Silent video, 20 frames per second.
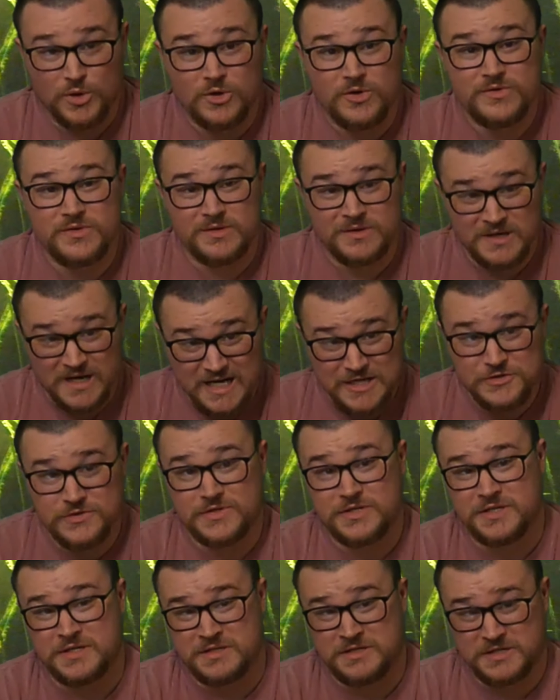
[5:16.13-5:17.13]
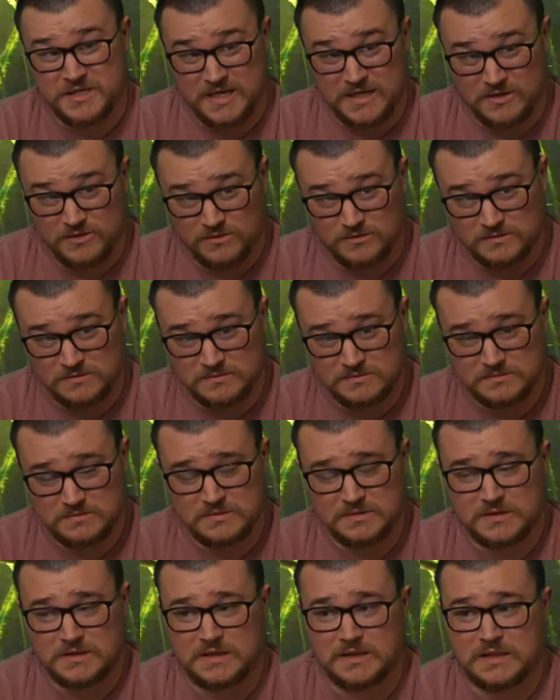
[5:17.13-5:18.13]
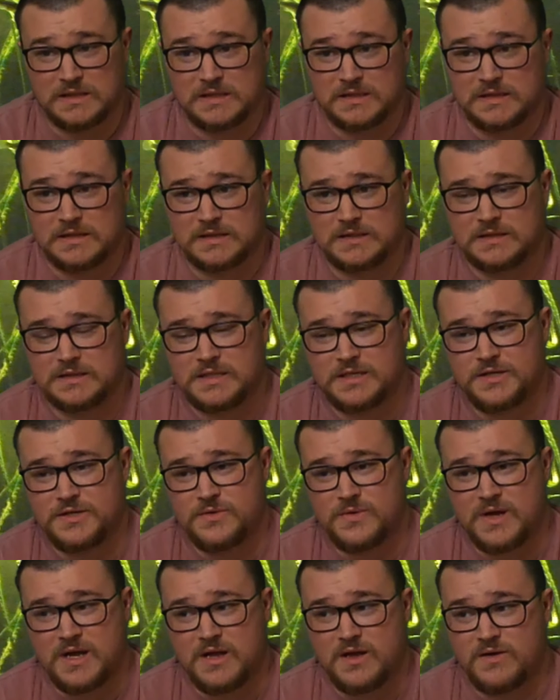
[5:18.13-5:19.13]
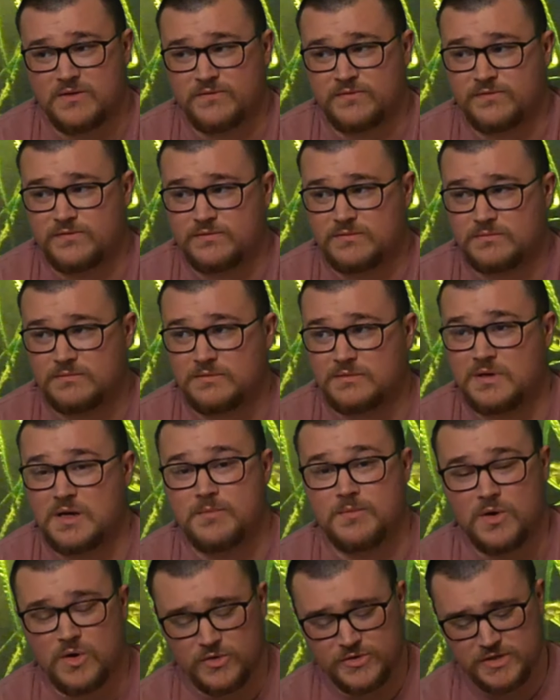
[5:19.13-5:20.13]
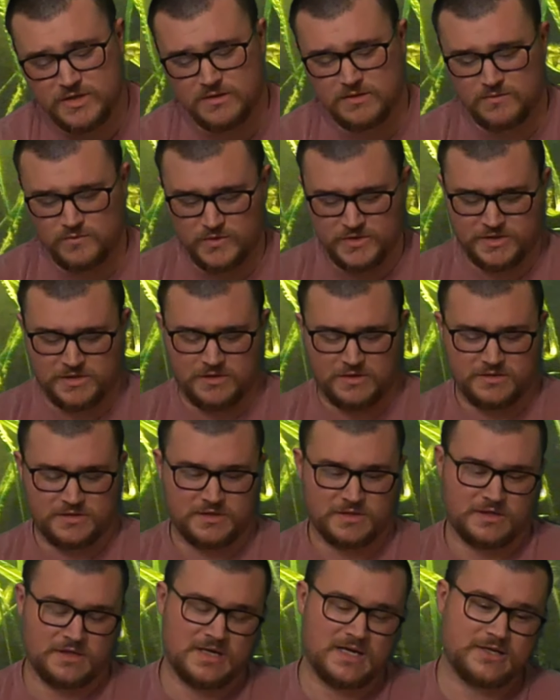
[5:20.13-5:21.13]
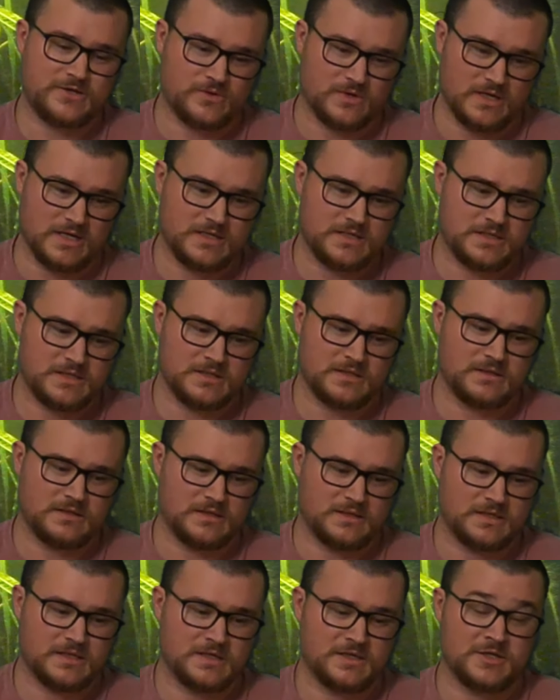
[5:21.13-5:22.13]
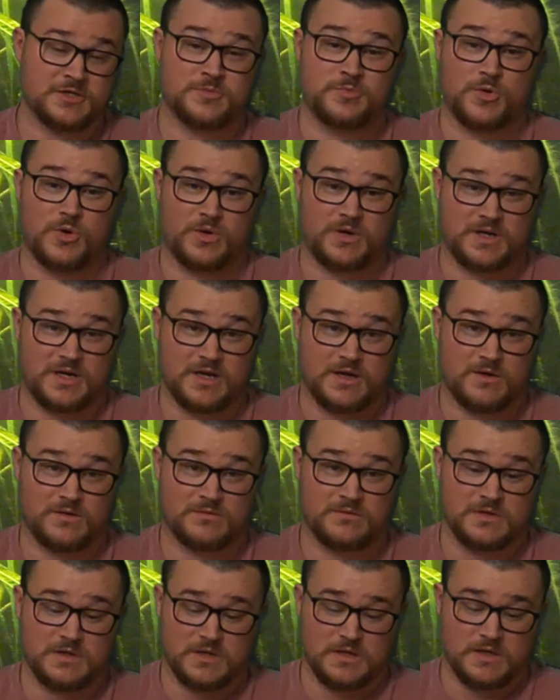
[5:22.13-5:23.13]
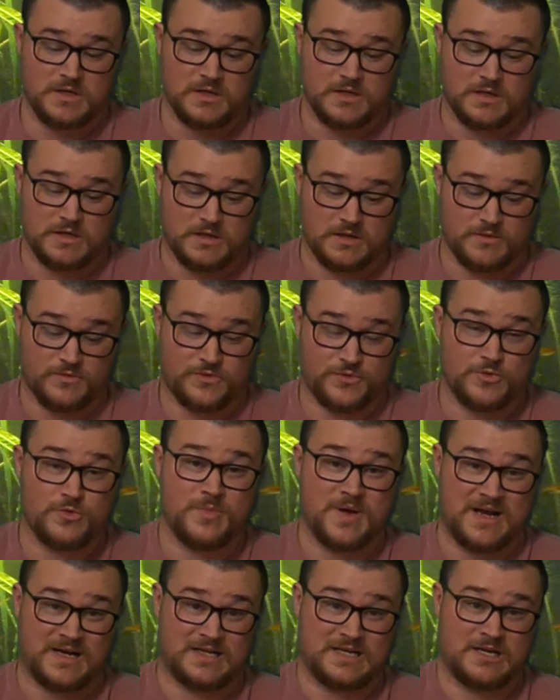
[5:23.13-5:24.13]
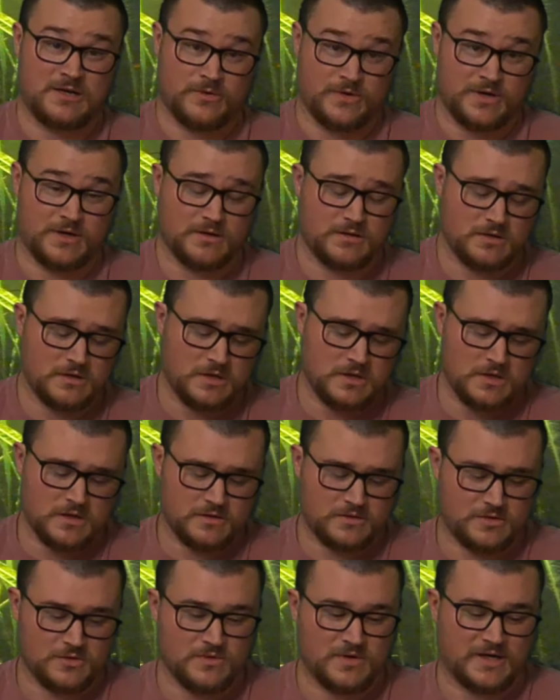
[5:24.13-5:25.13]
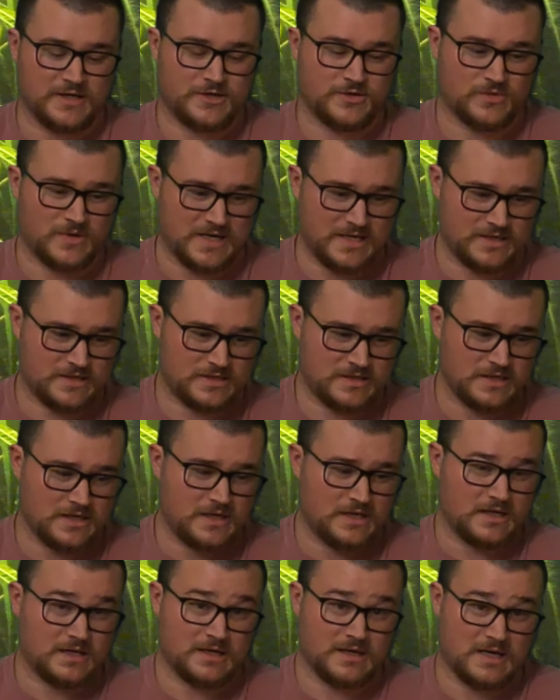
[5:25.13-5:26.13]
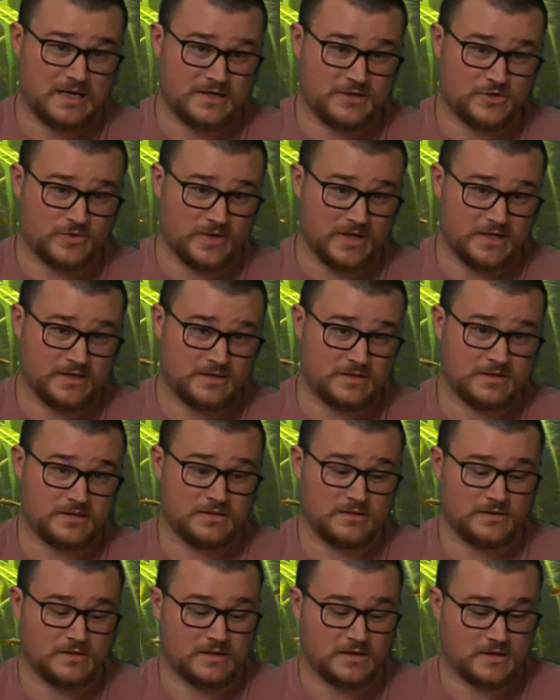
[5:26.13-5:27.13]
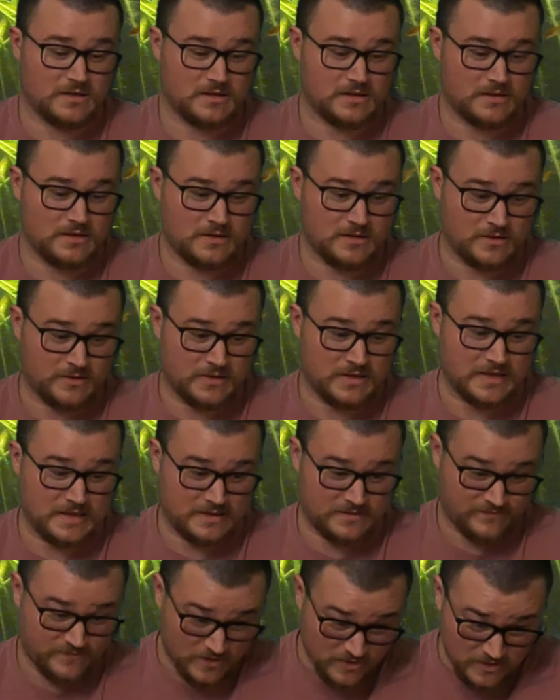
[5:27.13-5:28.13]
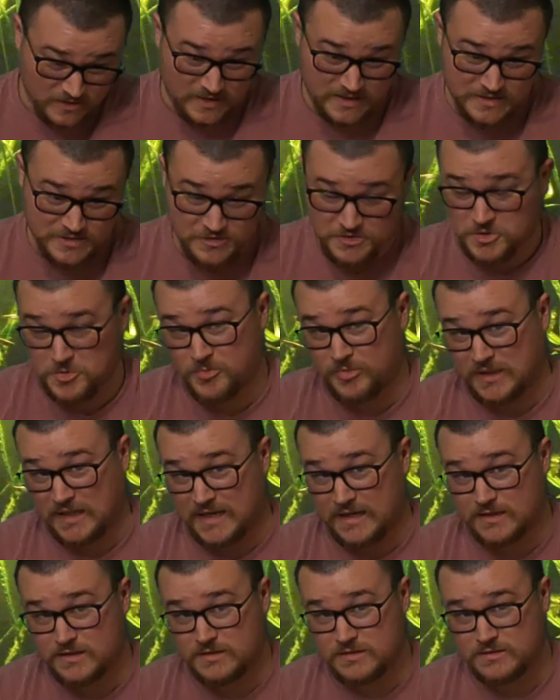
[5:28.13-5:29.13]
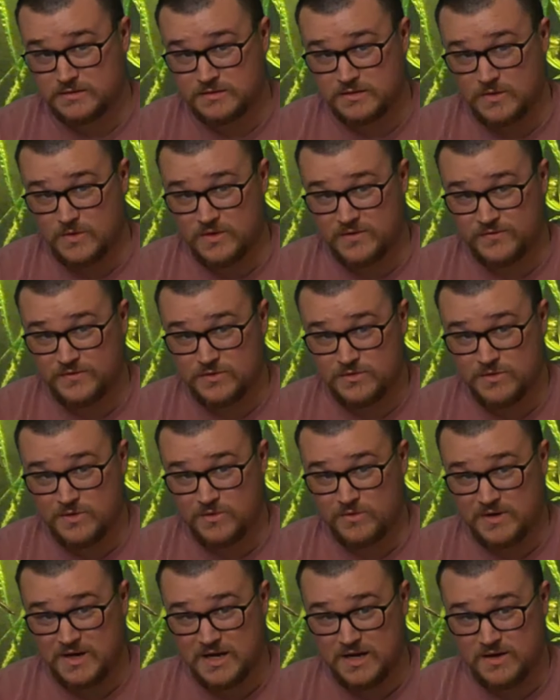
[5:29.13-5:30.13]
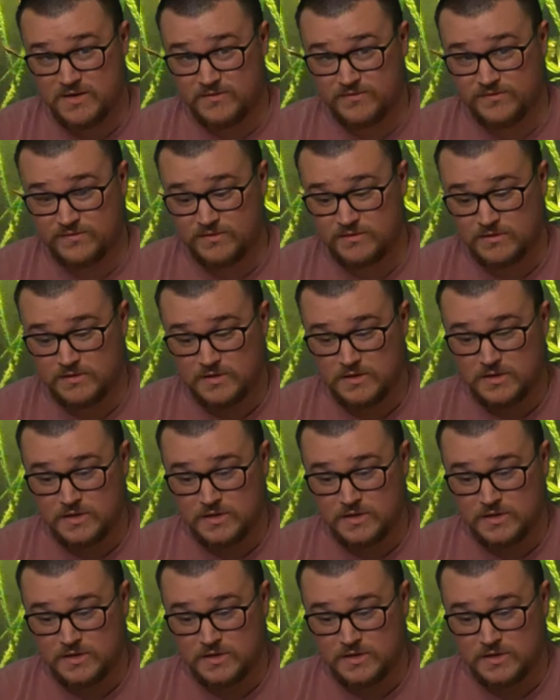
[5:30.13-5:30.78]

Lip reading: per the nitrogen cycle, you have ammonia, which turns into nitrites, and then it is broken down through bacteria to nitrates, and nitrates are like fertilizer to plants. So if you don't have,